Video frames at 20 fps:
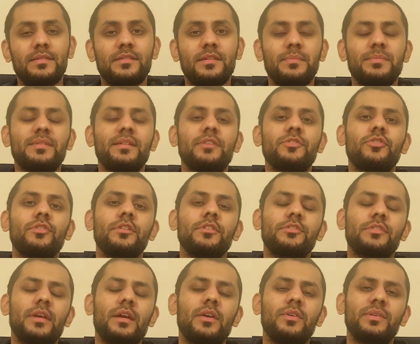substantial
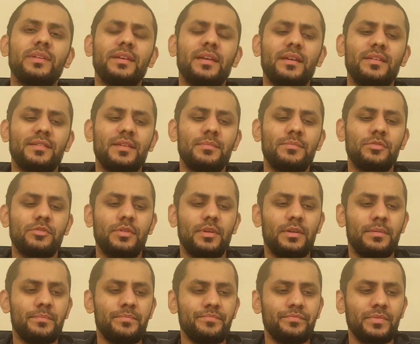shareholding
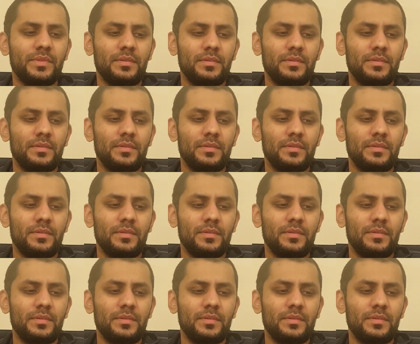exemption,